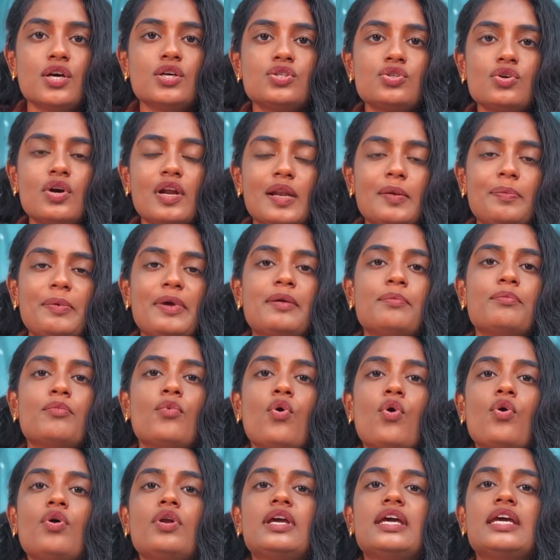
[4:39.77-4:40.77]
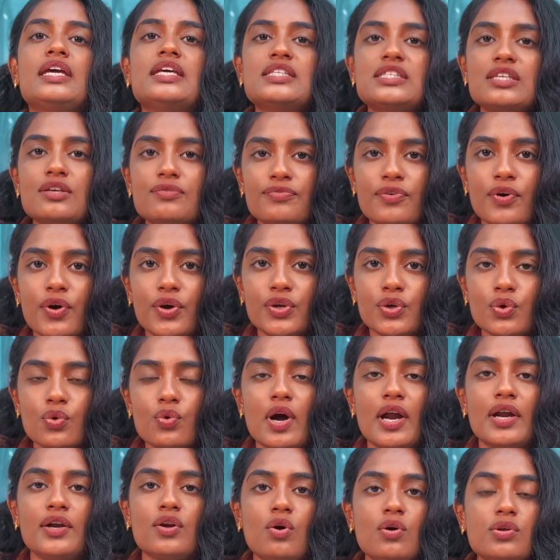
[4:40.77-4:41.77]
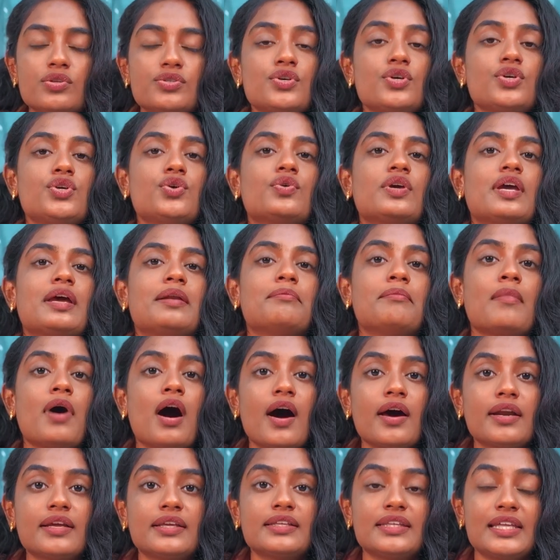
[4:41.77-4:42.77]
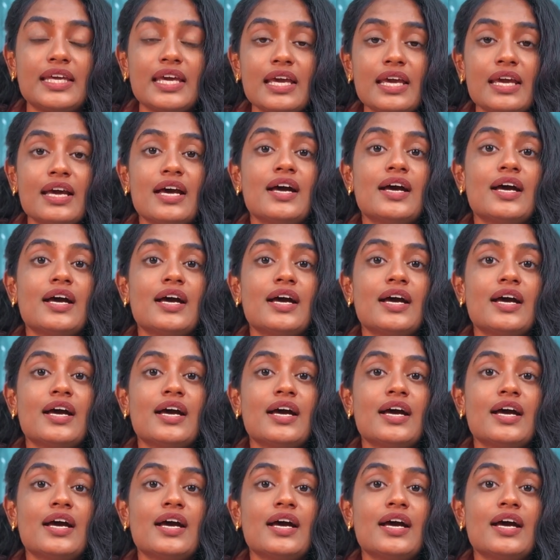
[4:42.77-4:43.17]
So it will be more easy for you, and also you can mark the